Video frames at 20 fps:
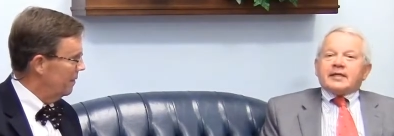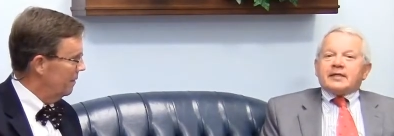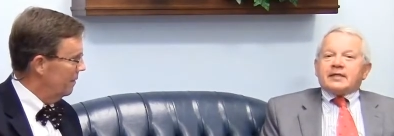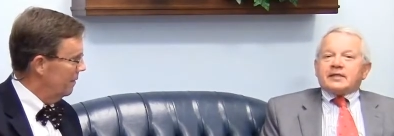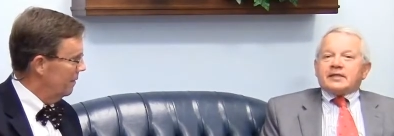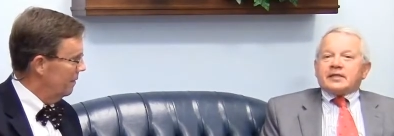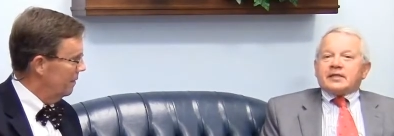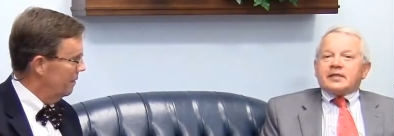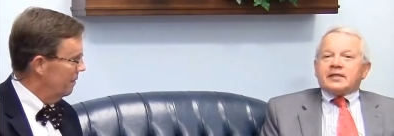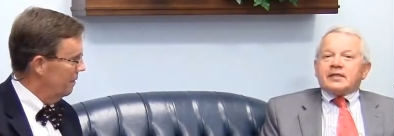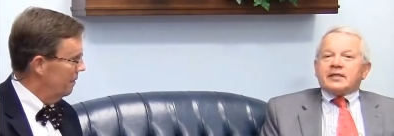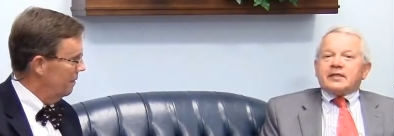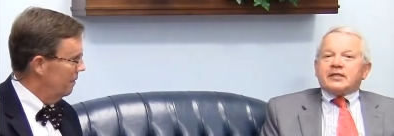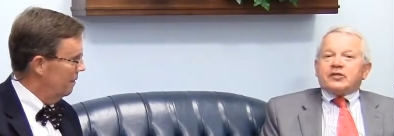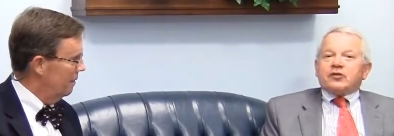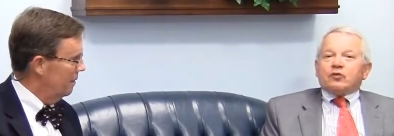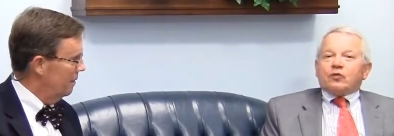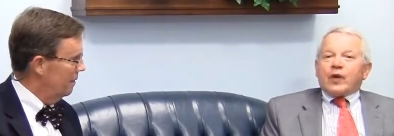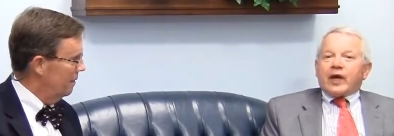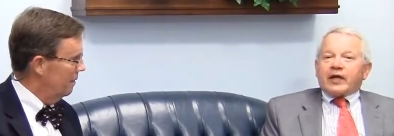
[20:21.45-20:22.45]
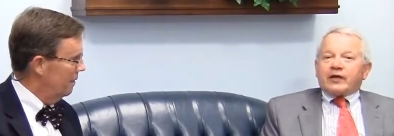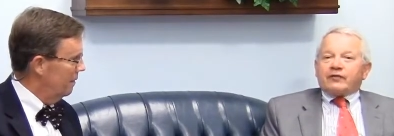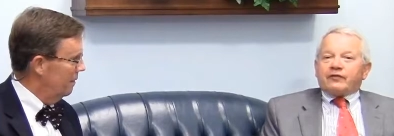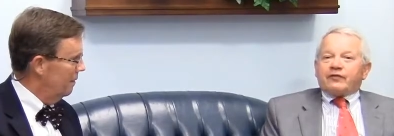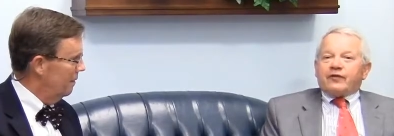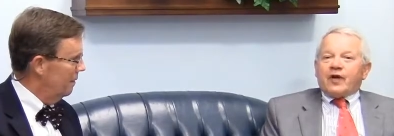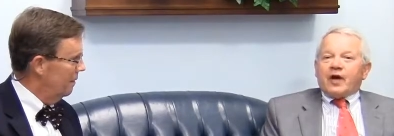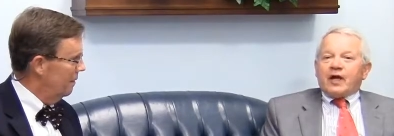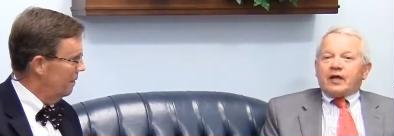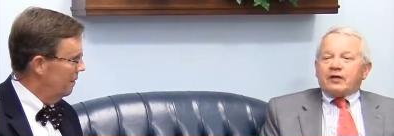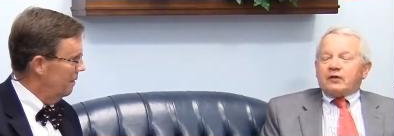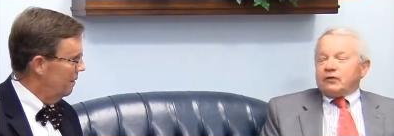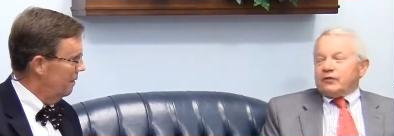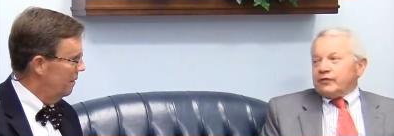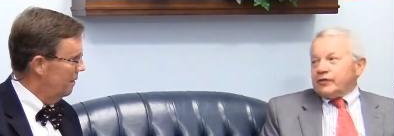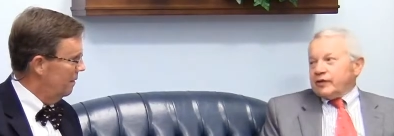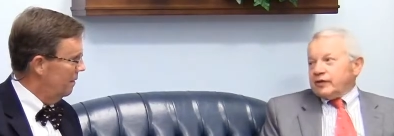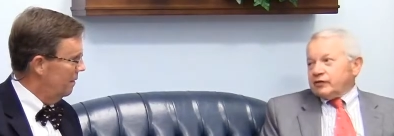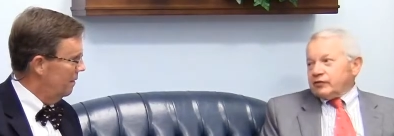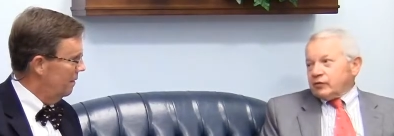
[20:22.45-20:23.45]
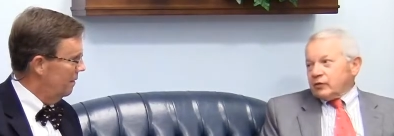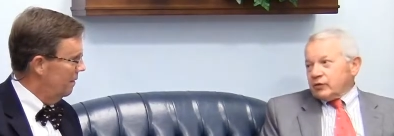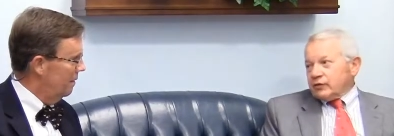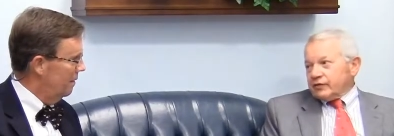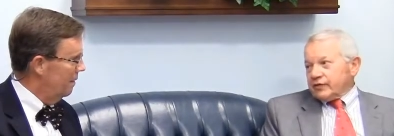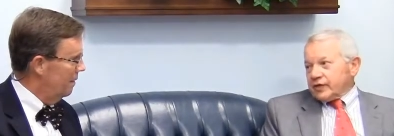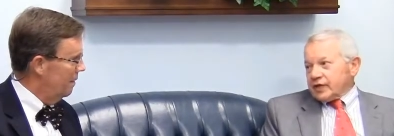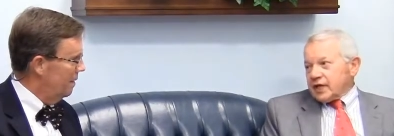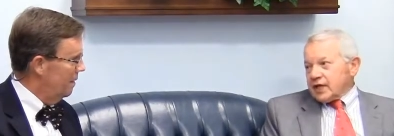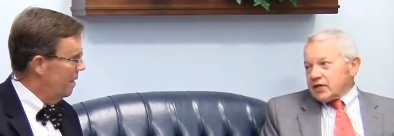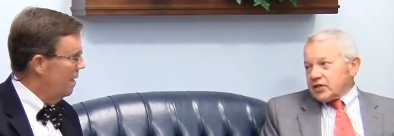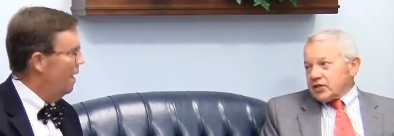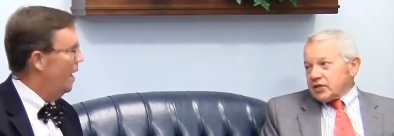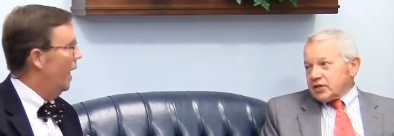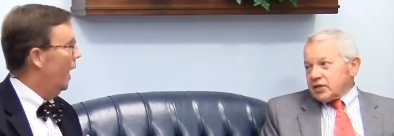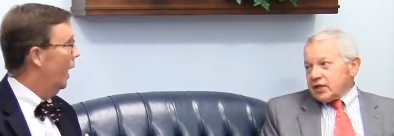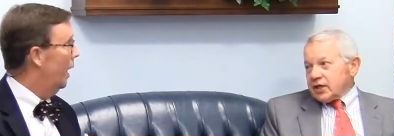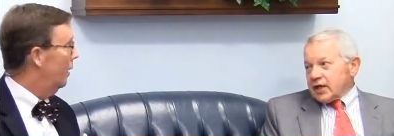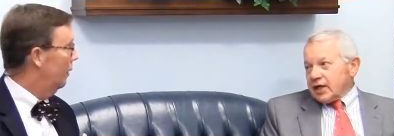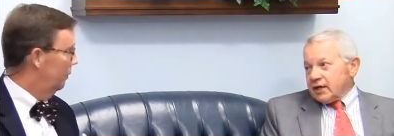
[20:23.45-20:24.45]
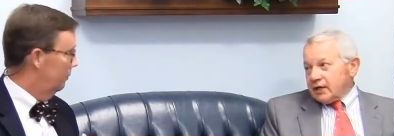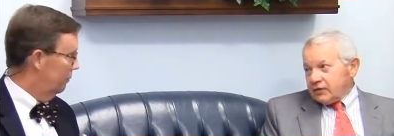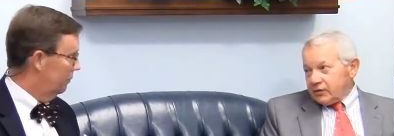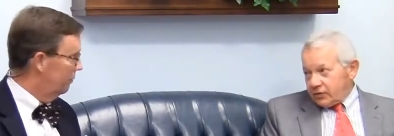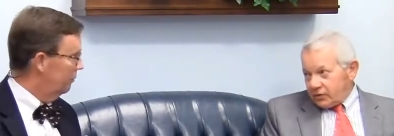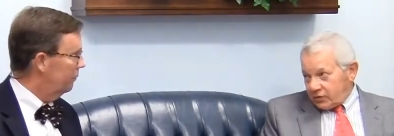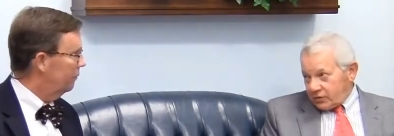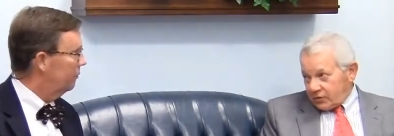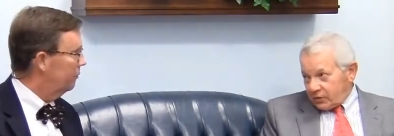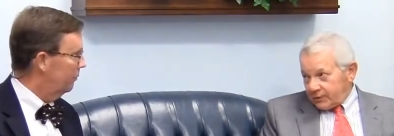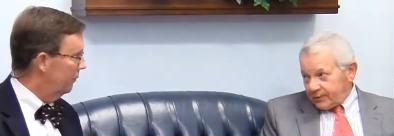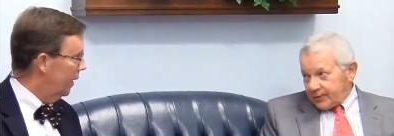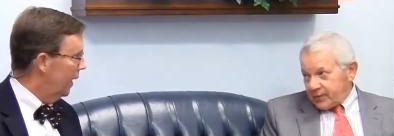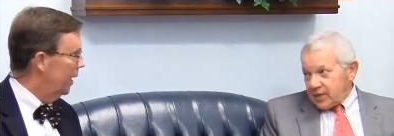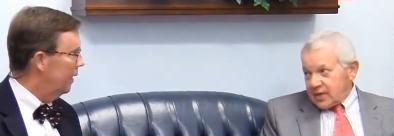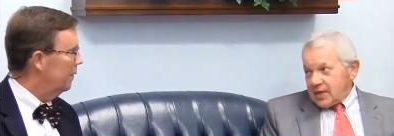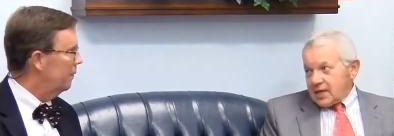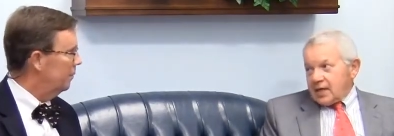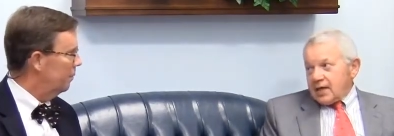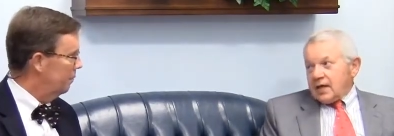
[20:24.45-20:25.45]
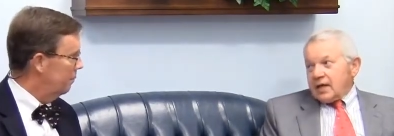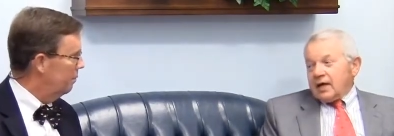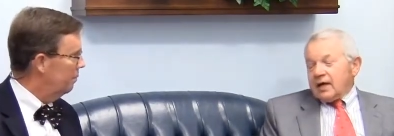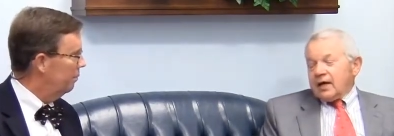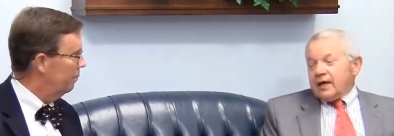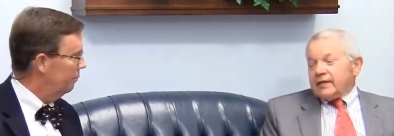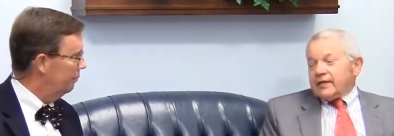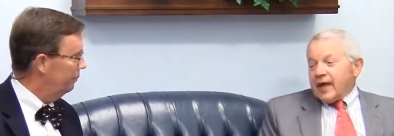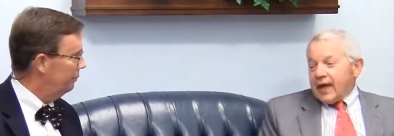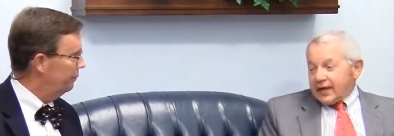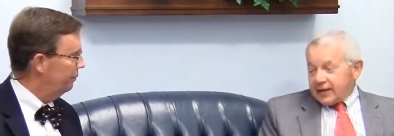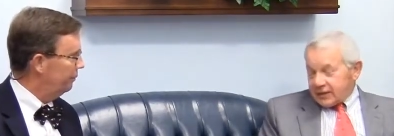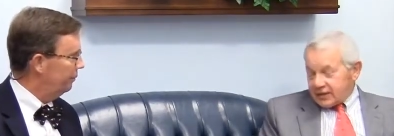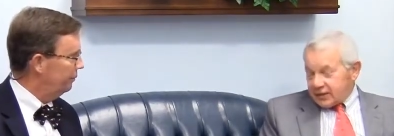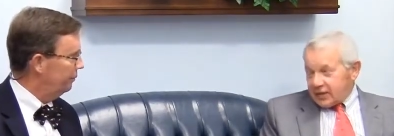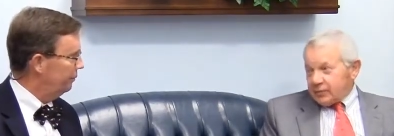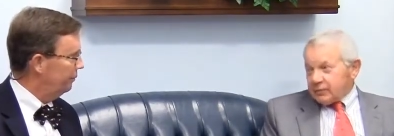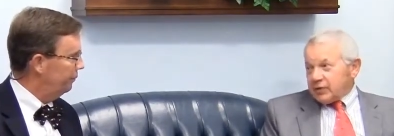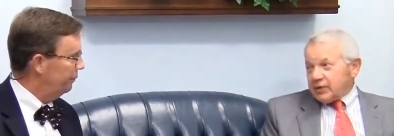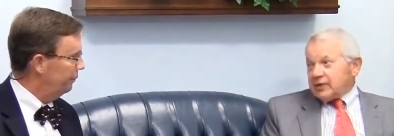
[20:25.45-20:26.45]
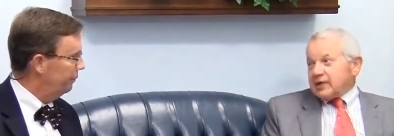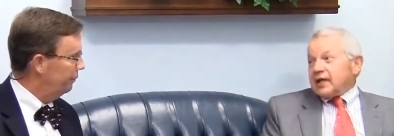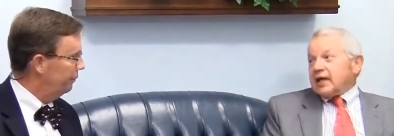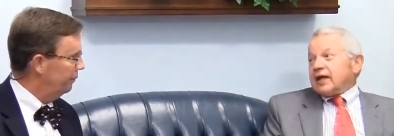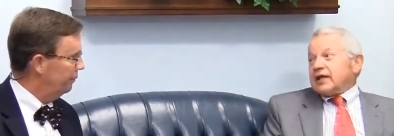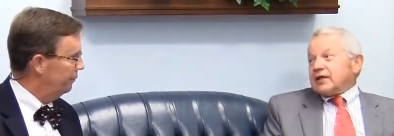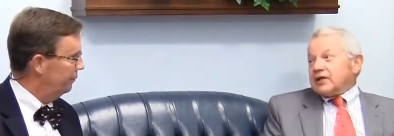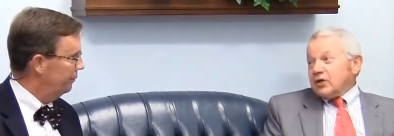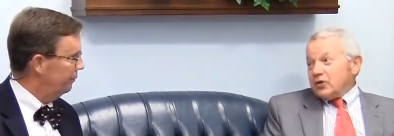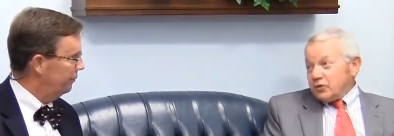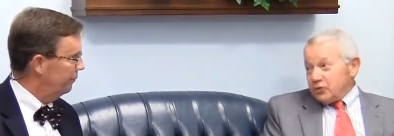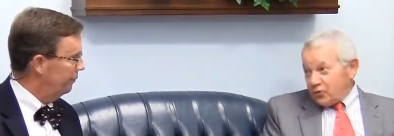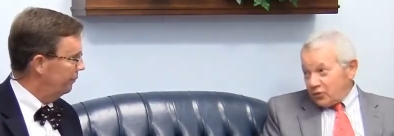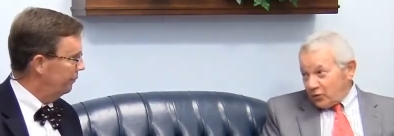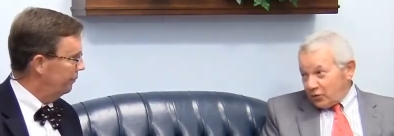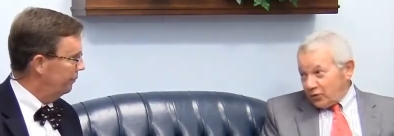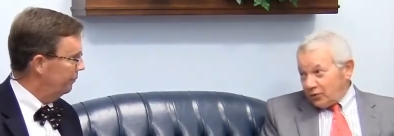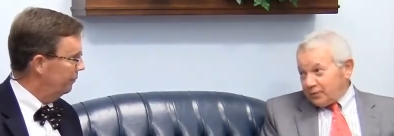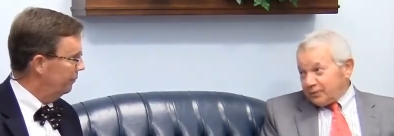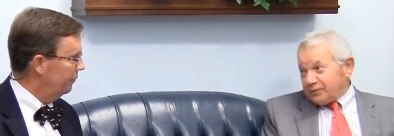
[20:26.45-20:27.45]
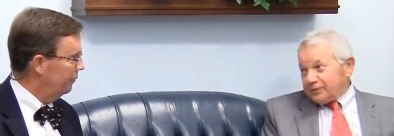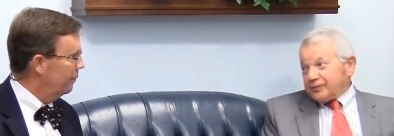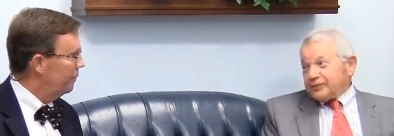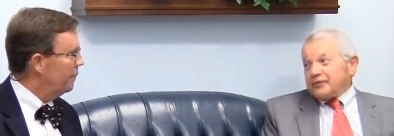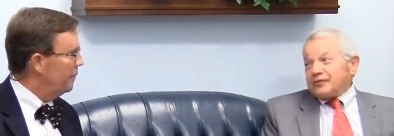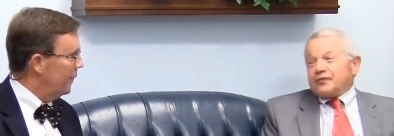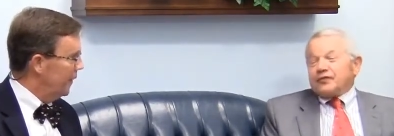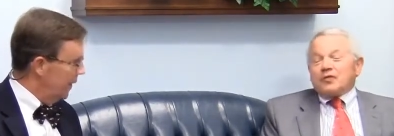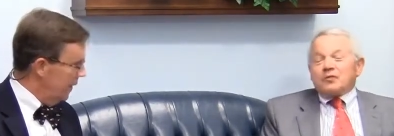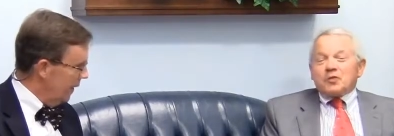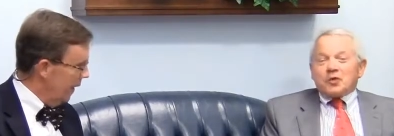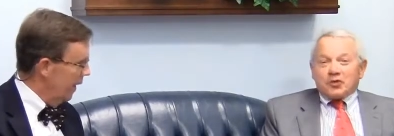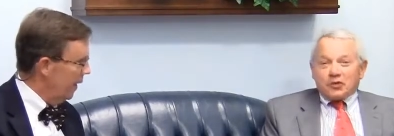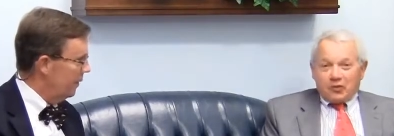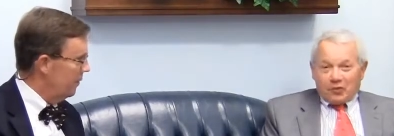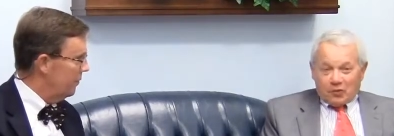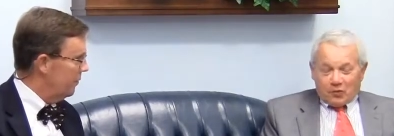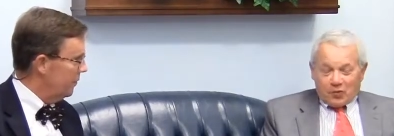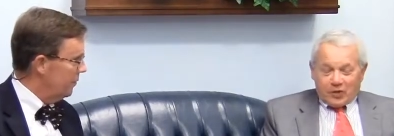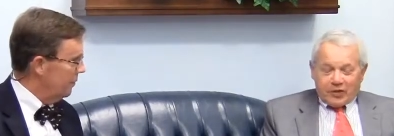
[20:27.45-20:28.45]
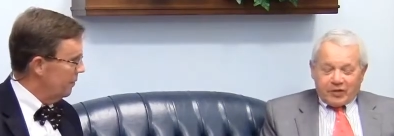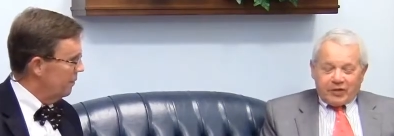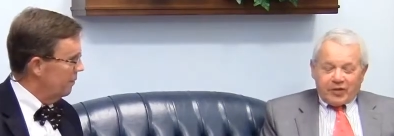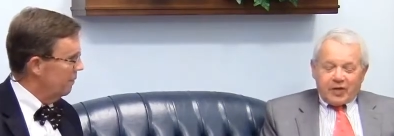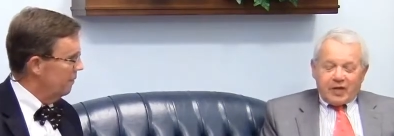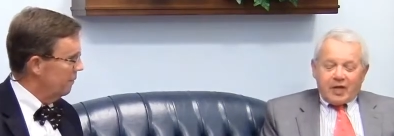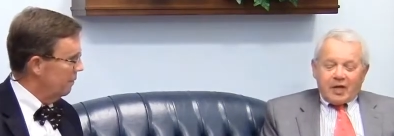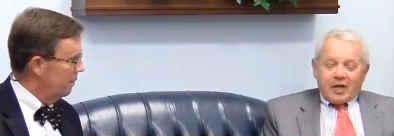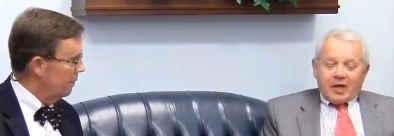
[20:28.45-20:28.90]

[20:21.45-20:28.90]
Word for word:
Speaker 1: is the direct file decertification oh, calendar. Right. And that is something that I know you're familiar yes. with.